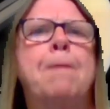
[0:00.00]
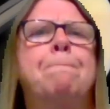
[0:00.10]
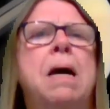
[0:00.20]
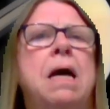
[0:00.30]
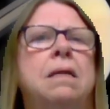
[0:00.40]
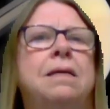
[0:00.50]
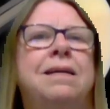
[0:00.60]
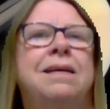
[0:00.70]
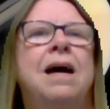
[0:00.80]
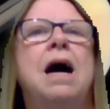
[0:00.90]
but
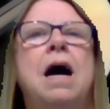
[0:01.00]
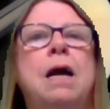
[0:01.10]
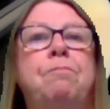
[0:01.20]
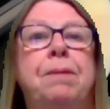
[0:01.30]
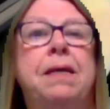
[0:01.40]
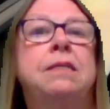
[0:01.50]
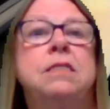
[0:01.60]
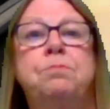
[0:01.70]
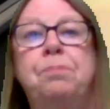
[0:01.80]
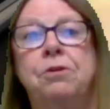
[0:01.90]
I bet
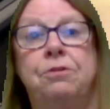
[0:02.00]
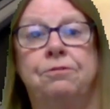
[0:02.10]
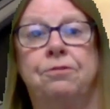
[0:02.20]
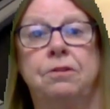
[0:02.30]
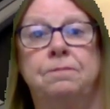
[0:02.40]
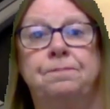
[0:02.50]
it's beautiful.